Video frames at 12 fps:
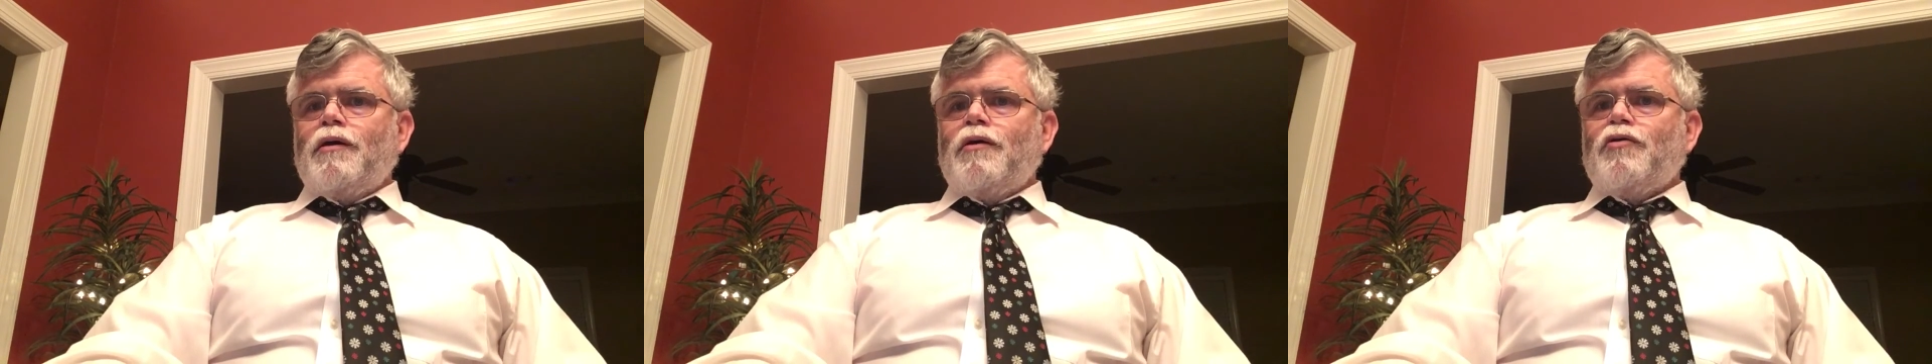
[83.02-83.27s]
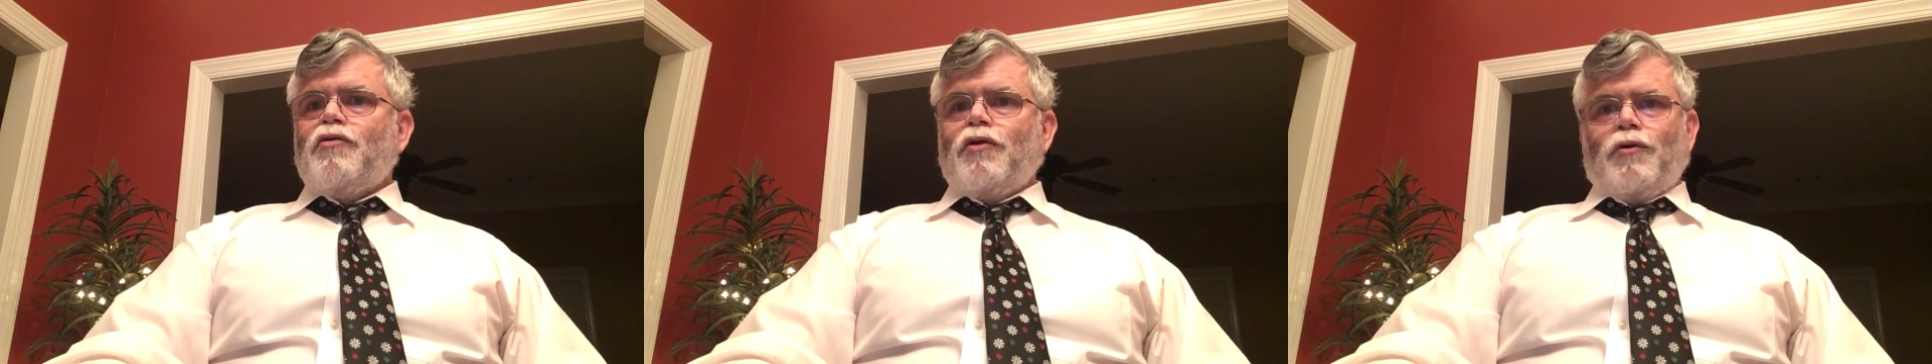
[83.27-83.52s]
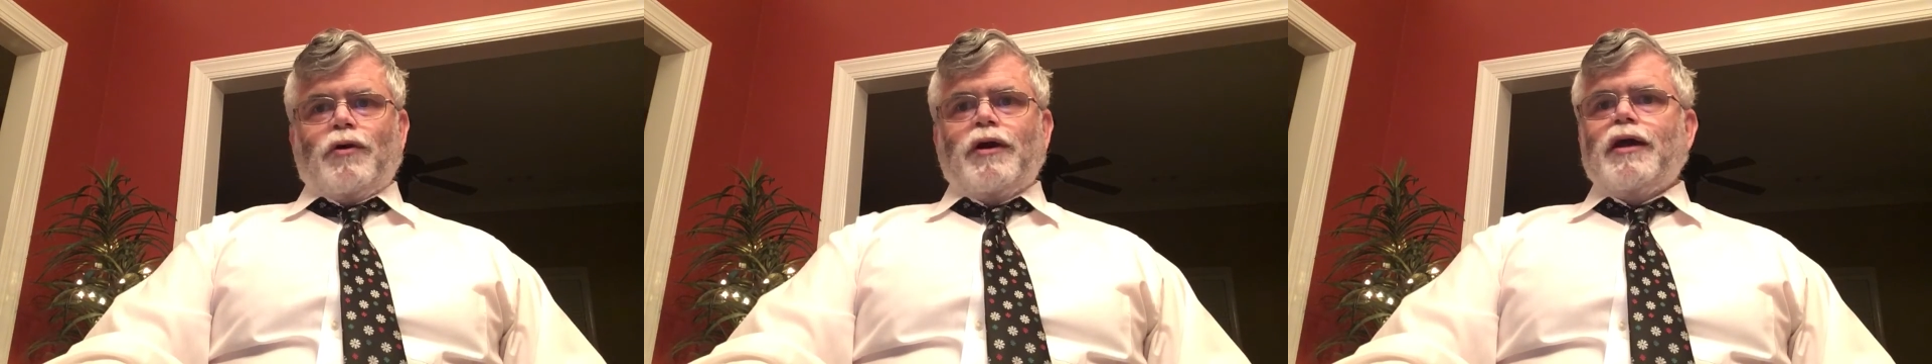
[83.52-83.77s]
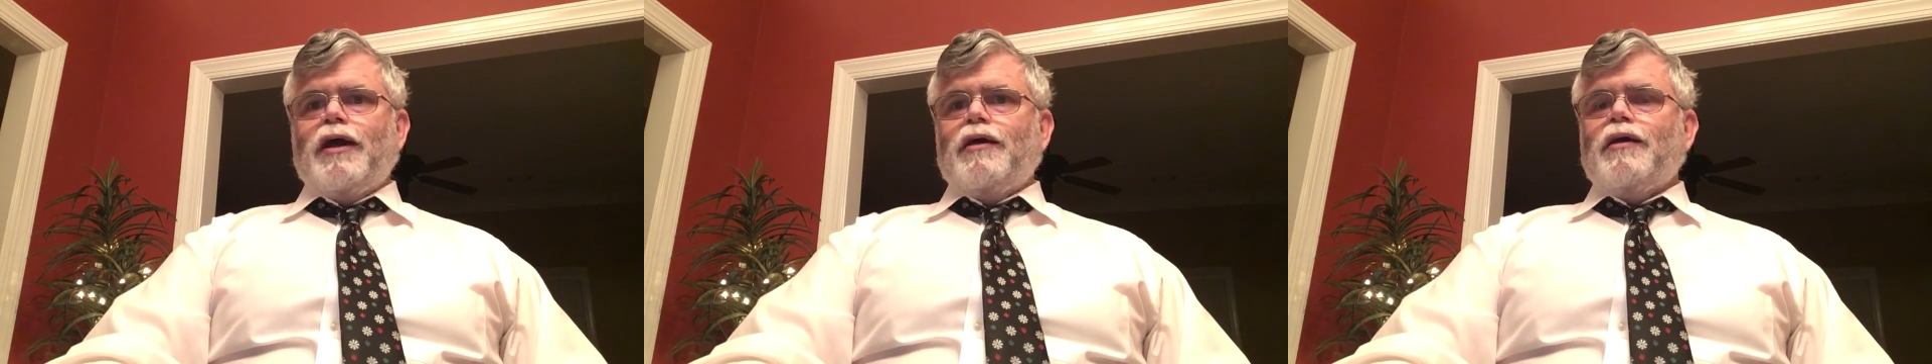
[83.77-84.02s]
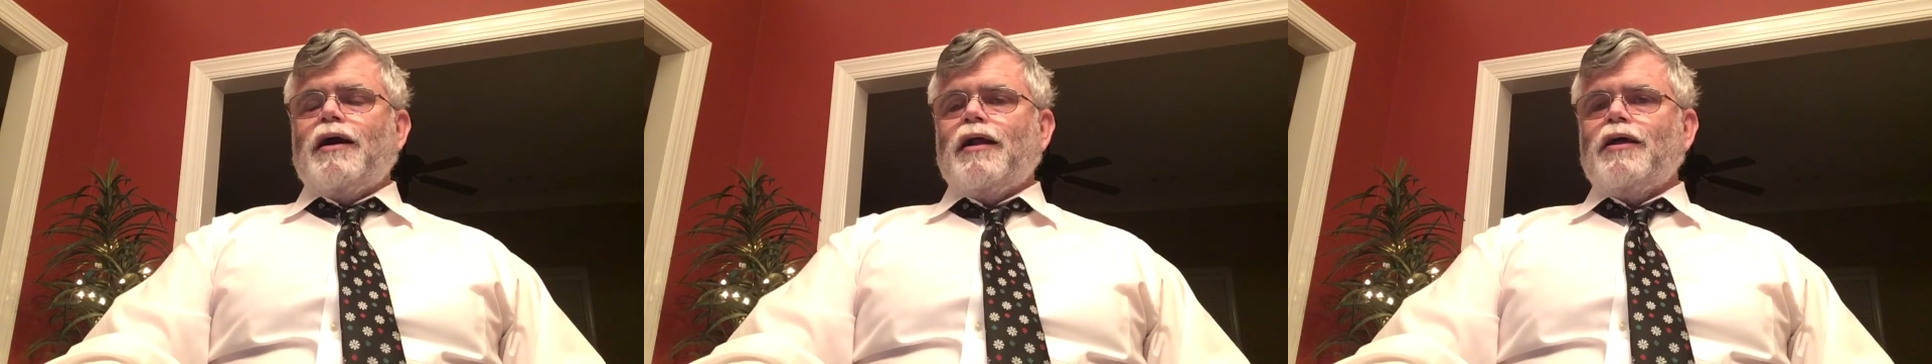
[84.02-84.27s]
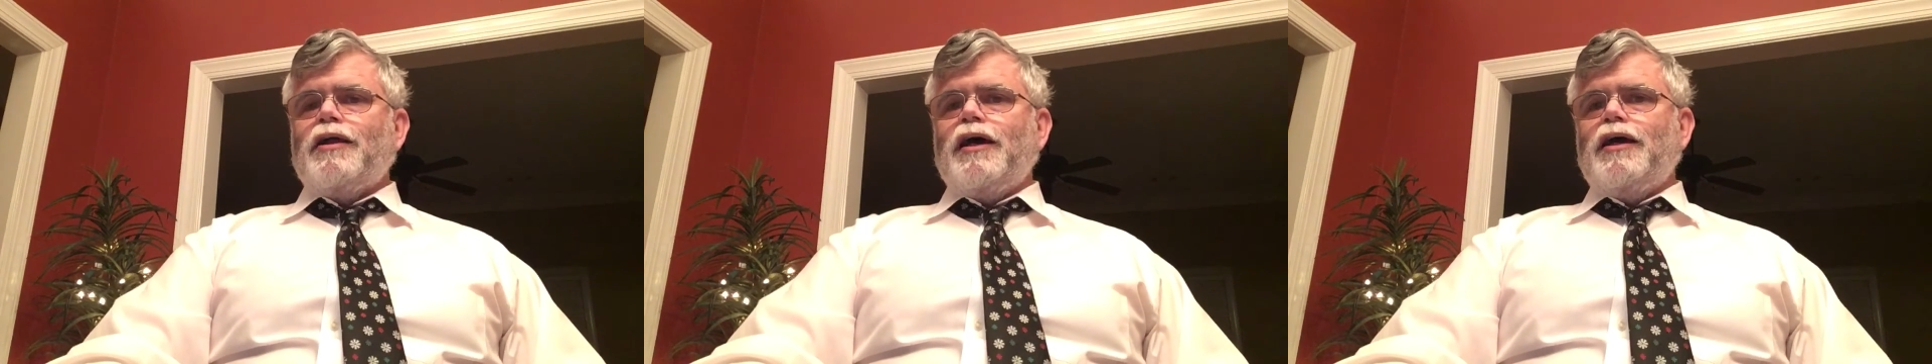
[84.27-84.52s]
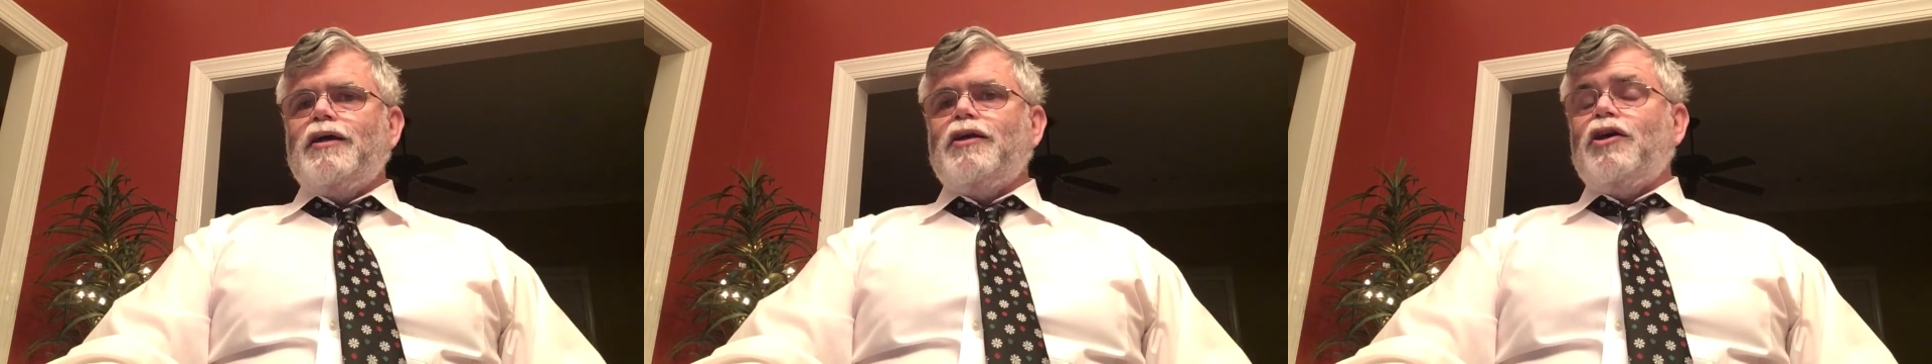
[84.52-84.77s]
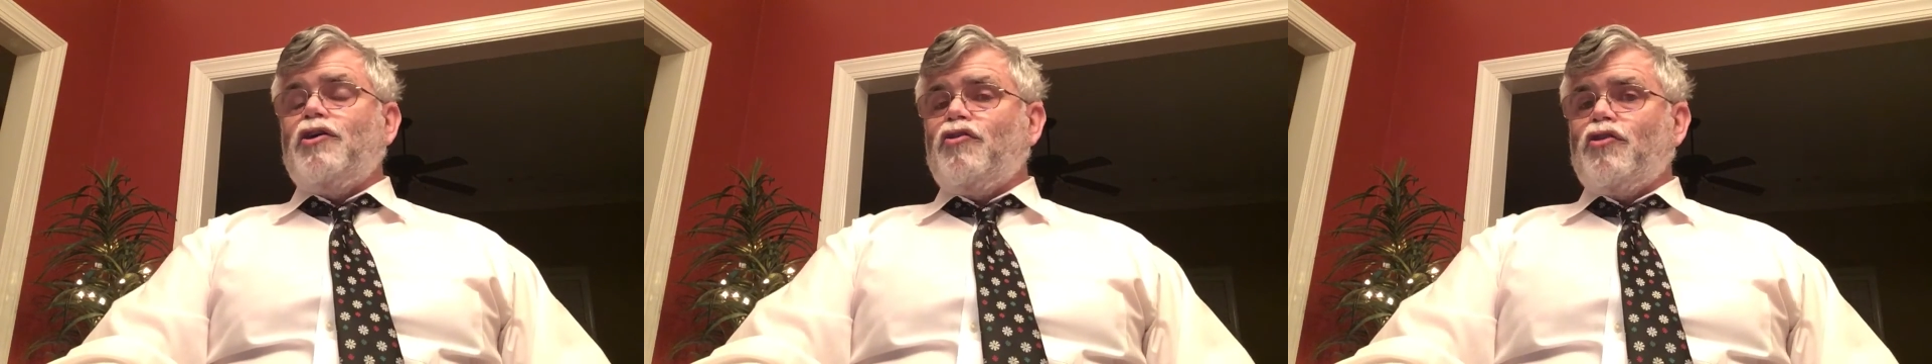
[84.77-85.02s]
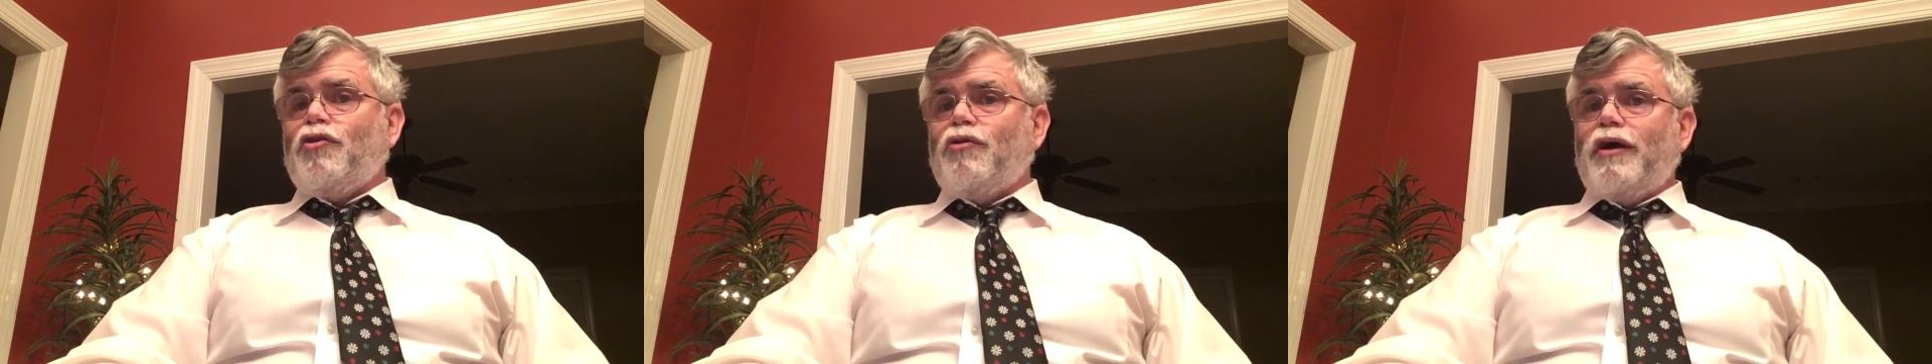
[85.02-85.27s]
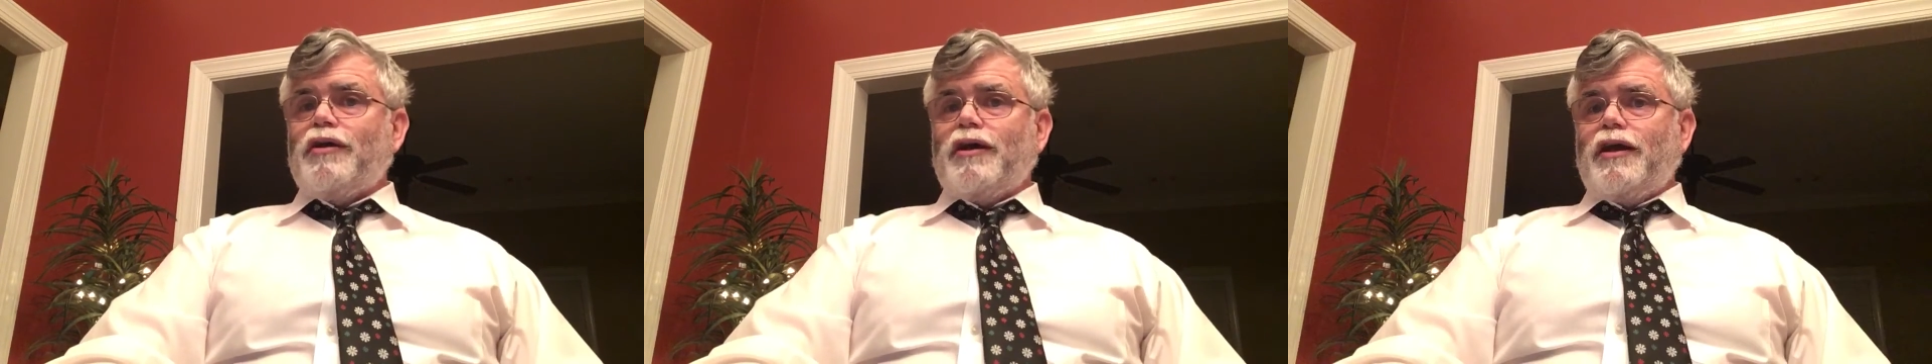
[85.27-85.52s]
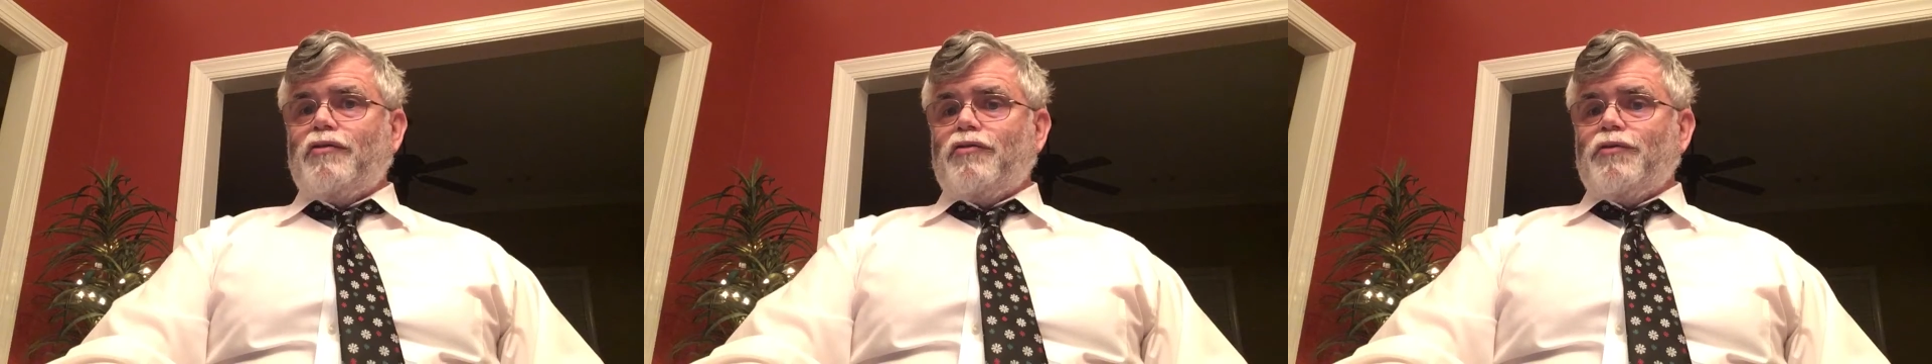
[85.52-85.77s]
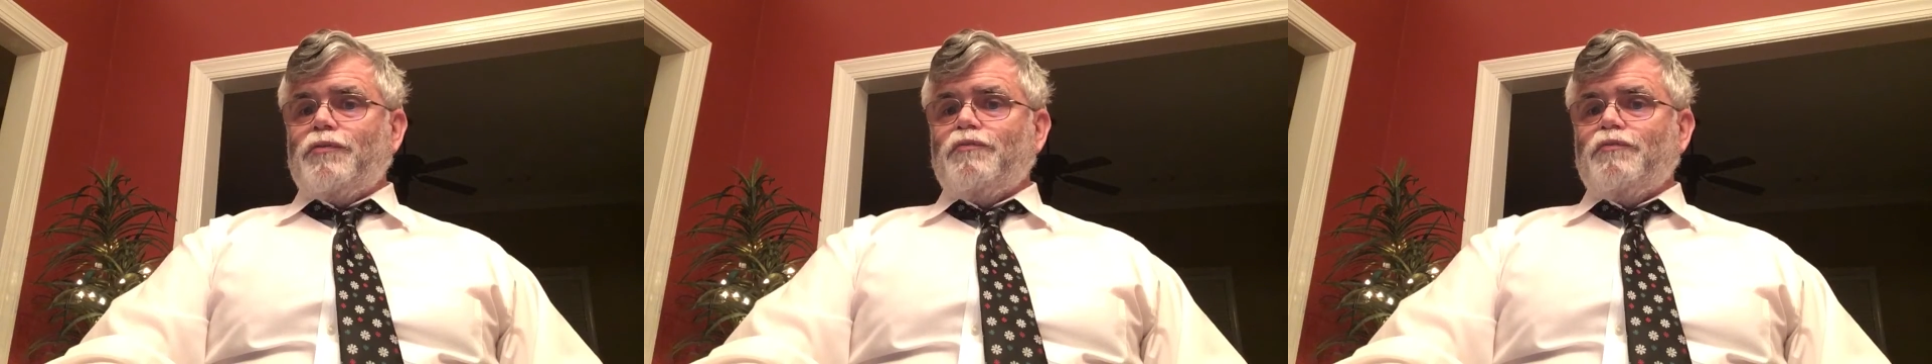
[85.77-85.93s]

So again, Holiday Inn is the correct answer.